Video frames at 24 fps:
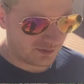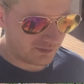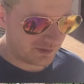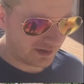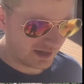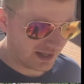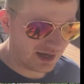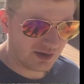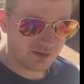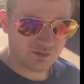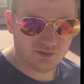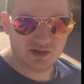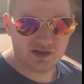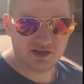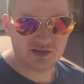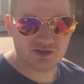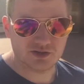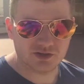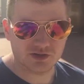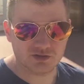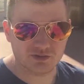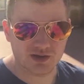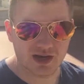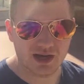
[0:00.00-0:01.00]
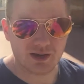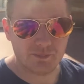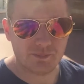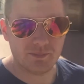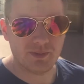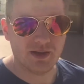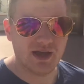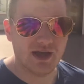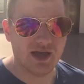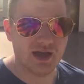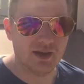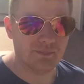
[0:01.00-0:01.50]
we're now going to
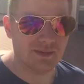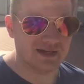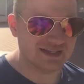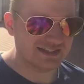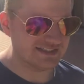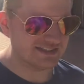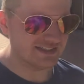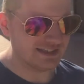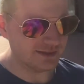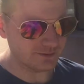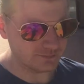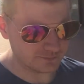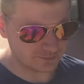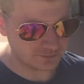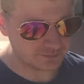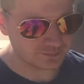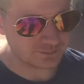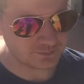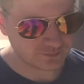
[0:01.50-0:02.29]
grab a bite to eat.